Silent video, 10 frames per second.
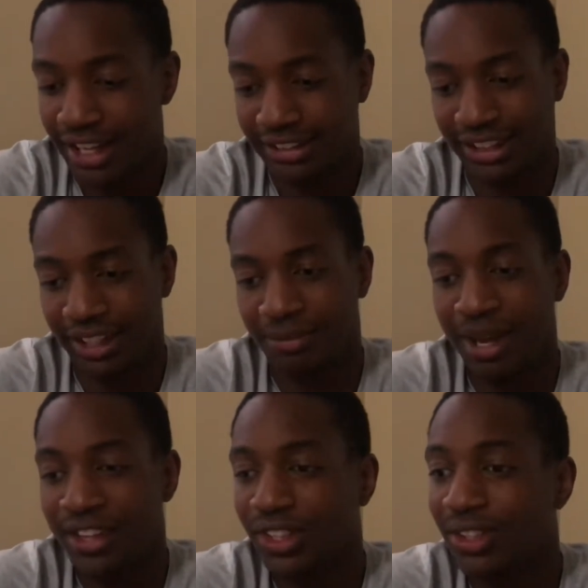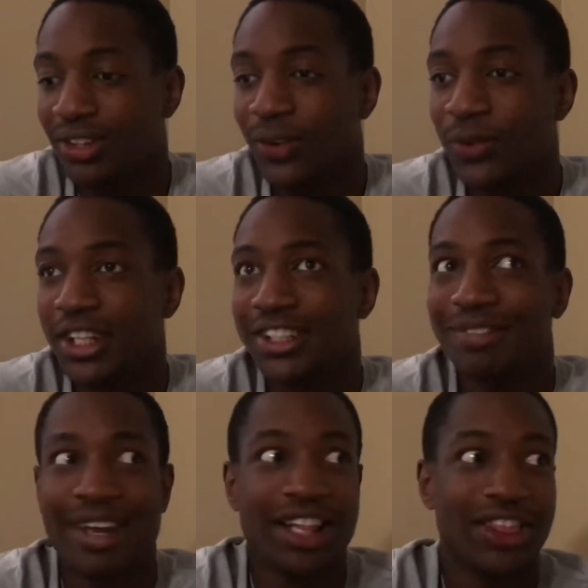I'll say, Matthew, you don't need to
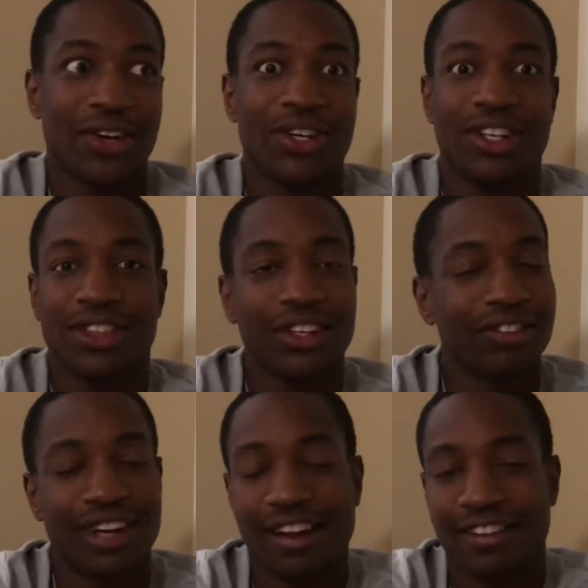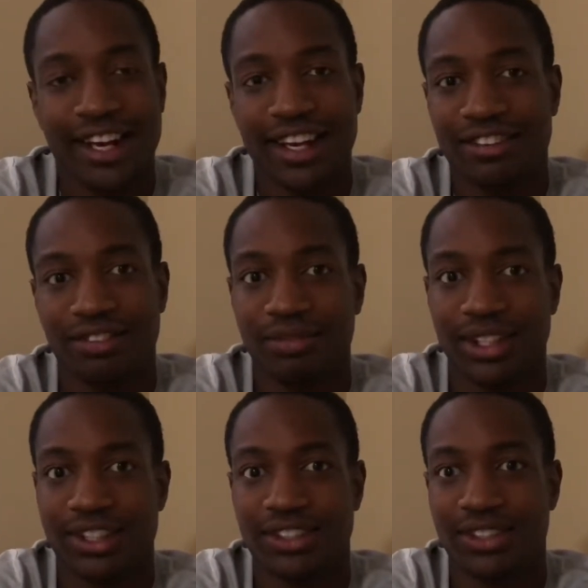make 30, 35 grand from
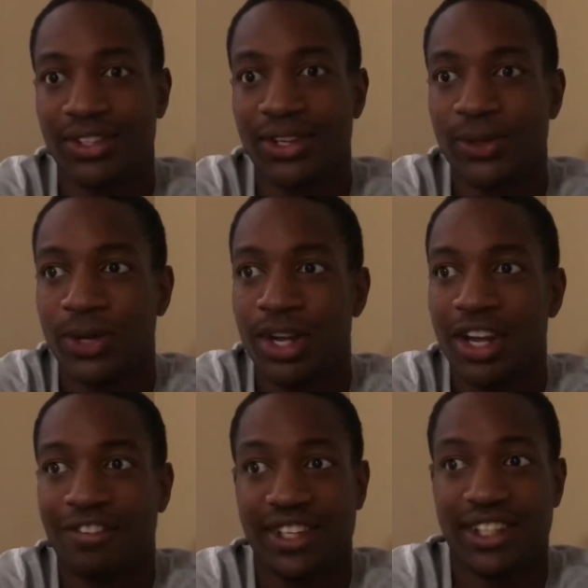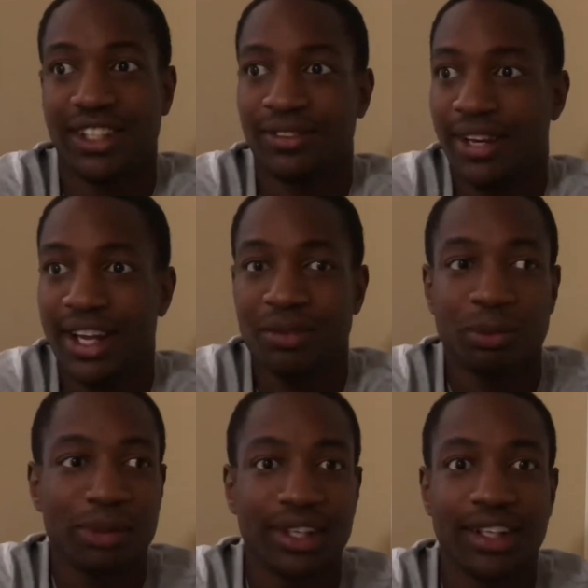this, you know? 15 grand
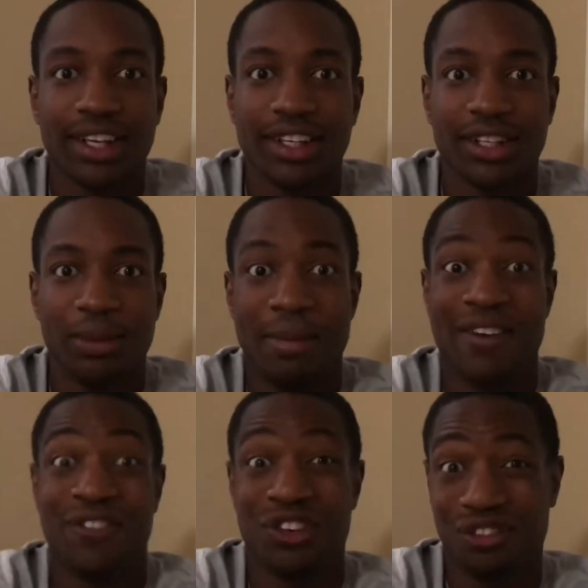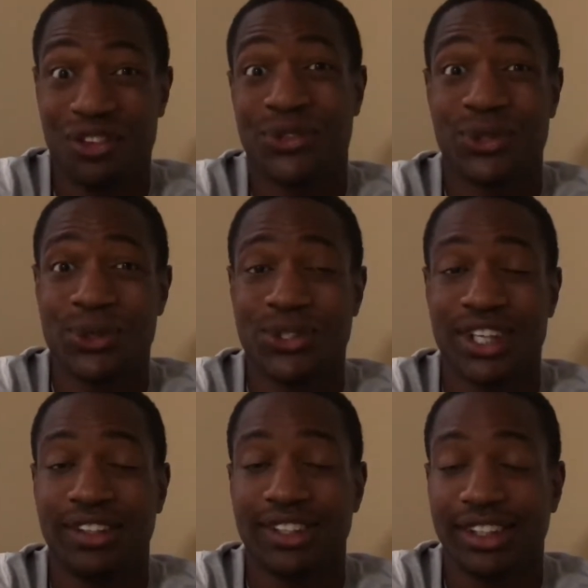would be a, good amount for your first
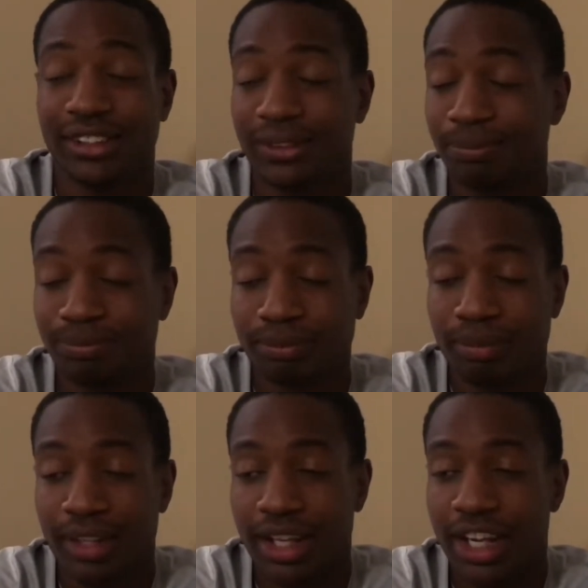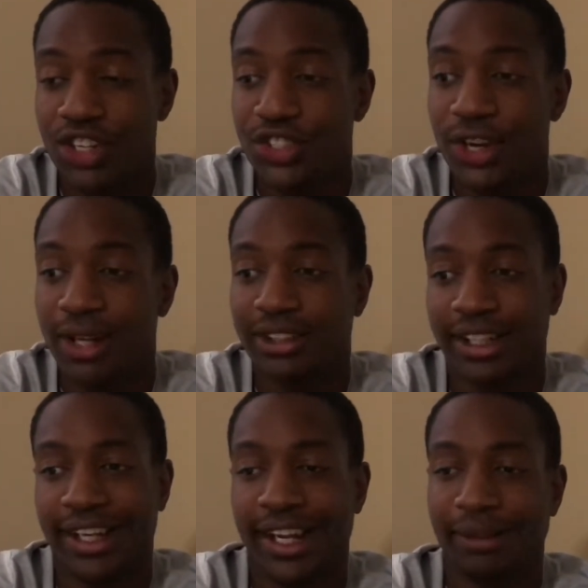wholesale deal. And so I was
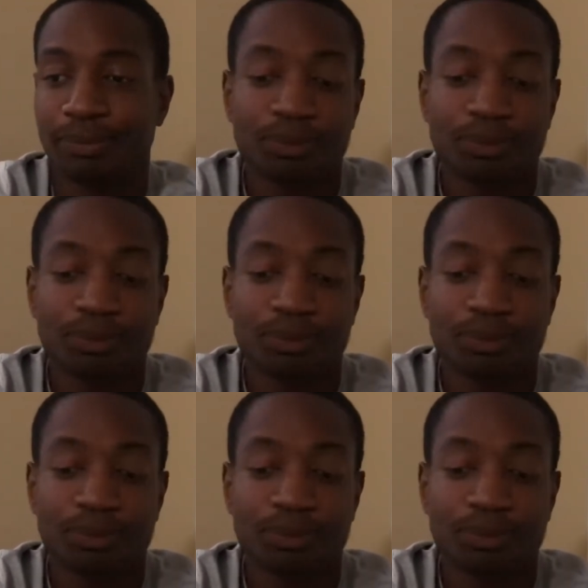like, hey,